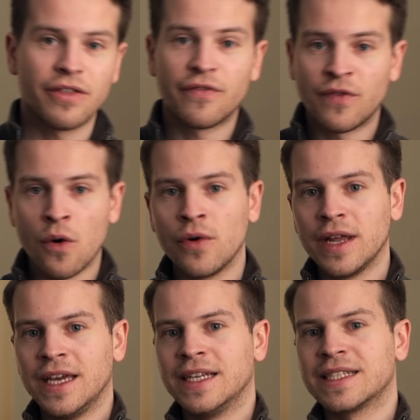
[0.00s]
The phone
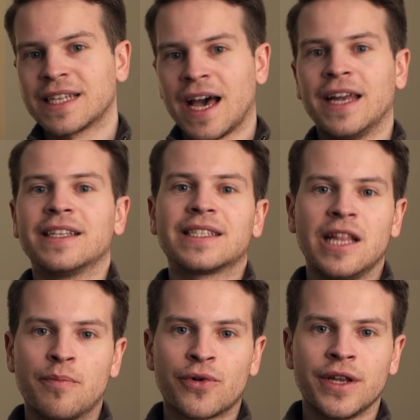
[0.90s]
is kind of
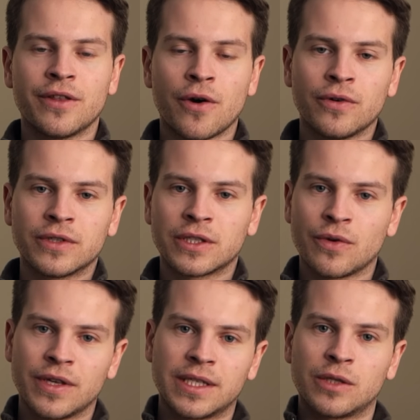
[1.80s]
slippery though, so
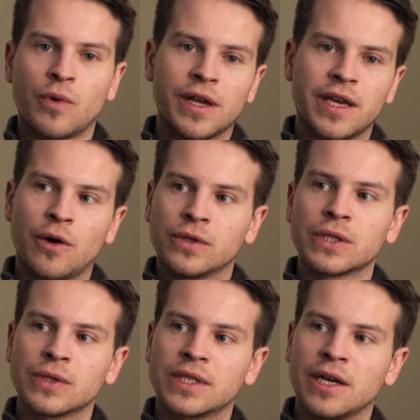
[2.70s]
this is why they
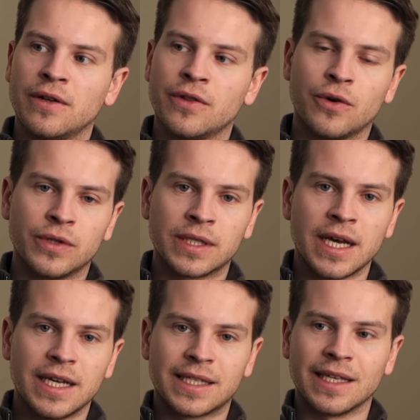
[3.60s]
also sell those
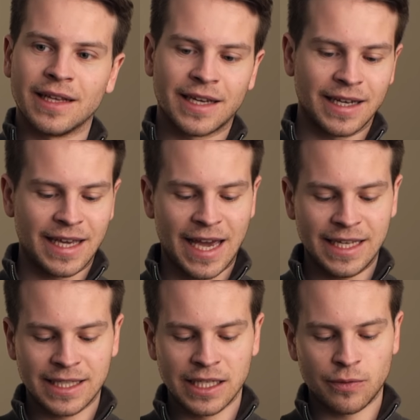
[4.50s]
silicone
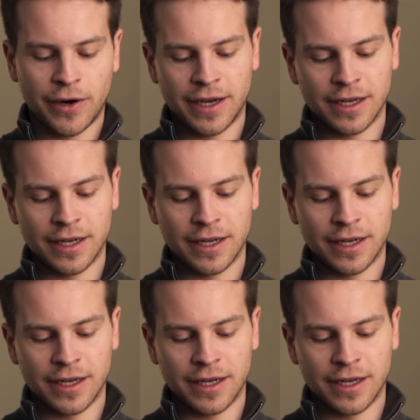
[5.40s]
cases where you